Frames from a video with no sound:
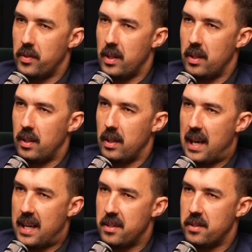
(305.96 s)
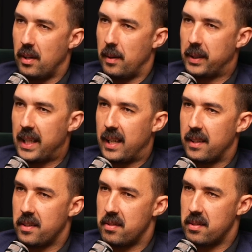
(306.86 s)
if you had your time
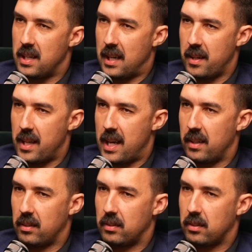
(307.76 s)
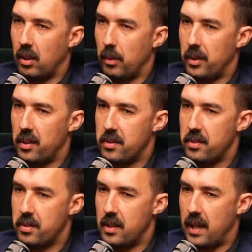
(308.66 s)
again at the start of that
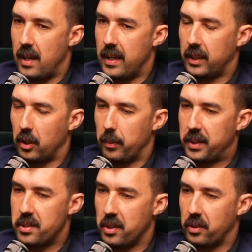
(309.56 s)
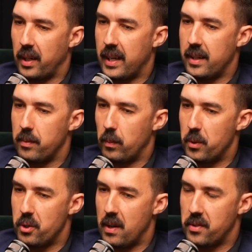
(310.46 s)
commerce uh, economics degree,
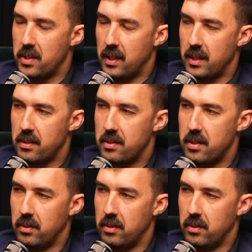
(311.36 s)
would you have studied it